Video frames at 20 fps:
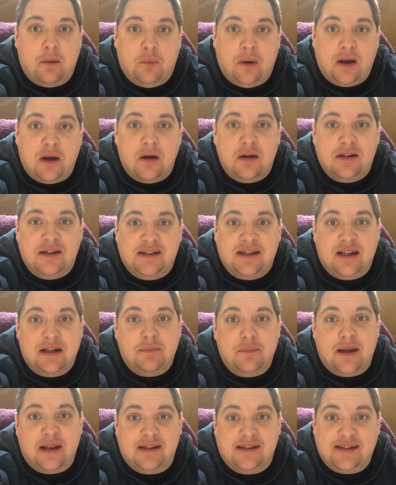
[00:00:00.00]
We're going to see
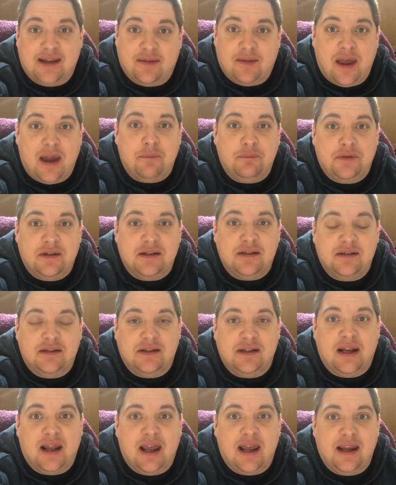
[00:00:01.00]
them in Southampton
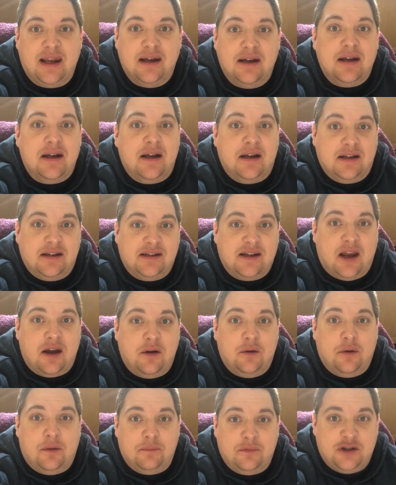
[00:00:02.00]
today,
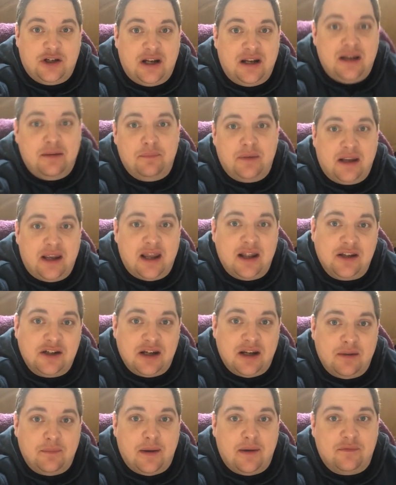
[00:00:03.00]
so I'm chilling in my
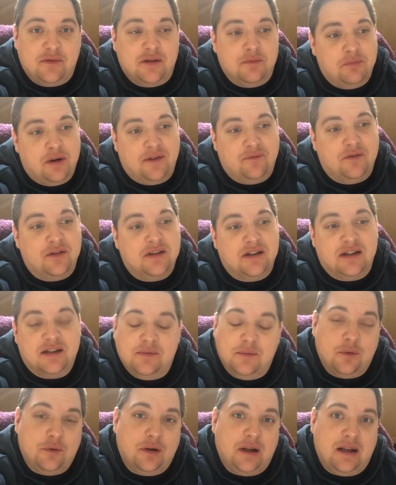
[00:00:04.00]
kitchen, I'm having some breakfast
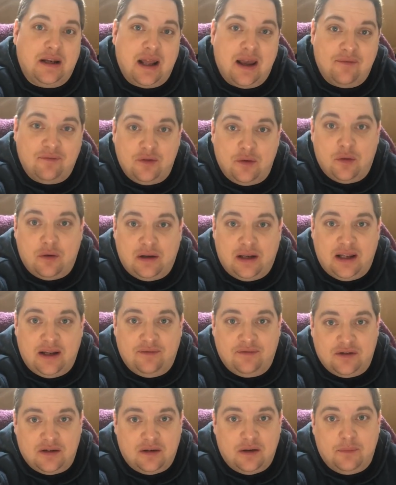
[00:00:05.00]
this morning, haven't got to
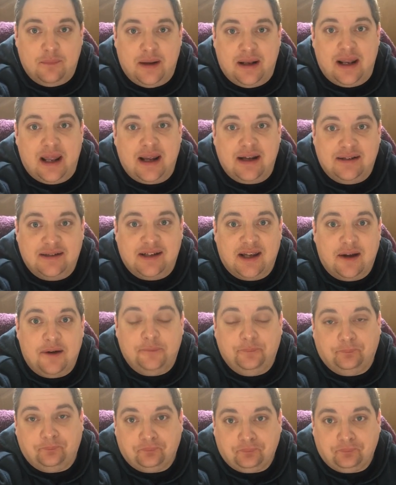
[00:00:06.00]
leave till a little bit later.